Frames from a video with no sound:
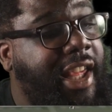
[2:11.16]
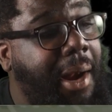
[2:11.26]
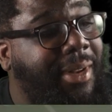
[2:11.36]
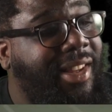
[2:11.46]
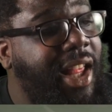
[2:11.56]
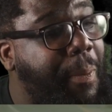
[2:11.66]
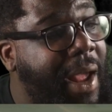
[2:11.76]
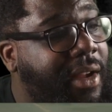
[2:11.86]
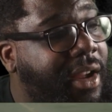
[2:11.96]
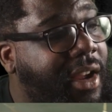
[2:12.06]
him slipping!
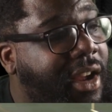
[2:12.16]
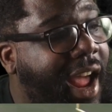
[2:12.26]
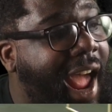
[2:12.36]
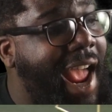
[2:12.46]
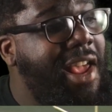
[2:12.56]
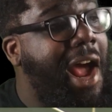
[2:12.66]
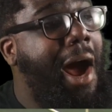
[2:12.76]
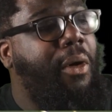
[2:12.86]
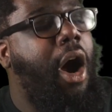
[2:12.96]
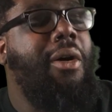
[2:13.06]
Hey
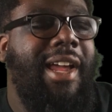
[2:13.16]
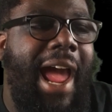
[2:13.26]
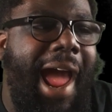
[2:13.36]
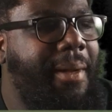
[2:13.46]
yo! Okay!